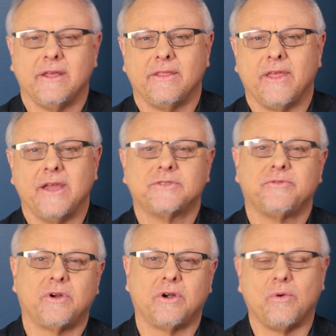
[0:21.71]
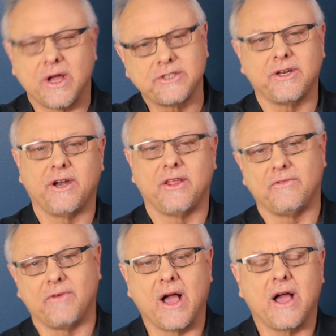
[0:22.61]
thanks for watching another
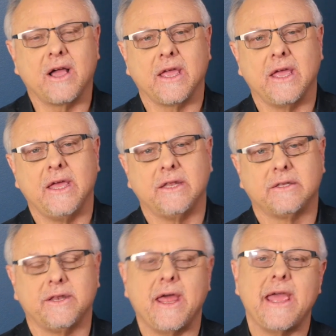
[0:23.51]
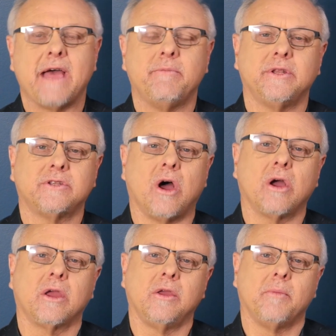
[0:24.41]
vlog. And today I've been
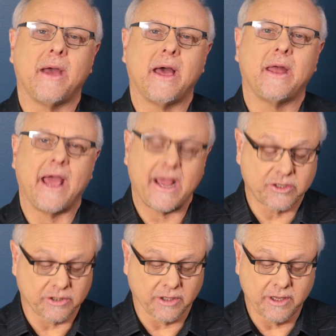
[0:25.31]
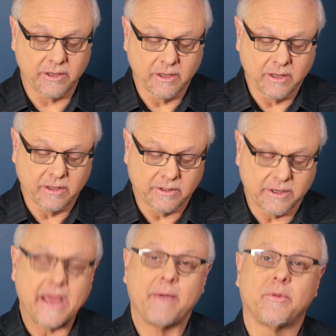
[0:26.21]
talking about,
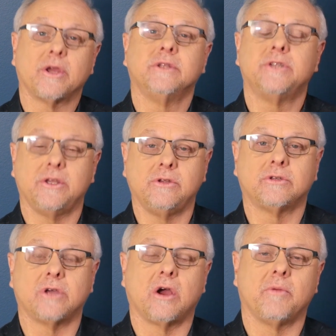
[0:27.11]
today I'm going to continue to talk